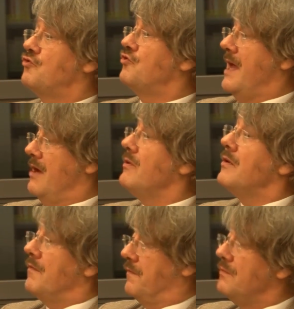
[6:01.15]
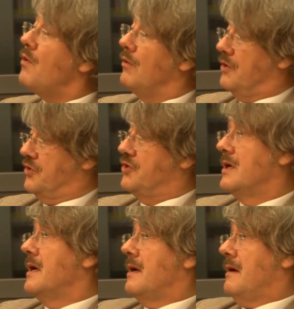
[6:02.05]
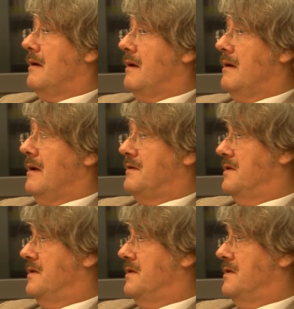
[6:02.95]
sharing of knowledge is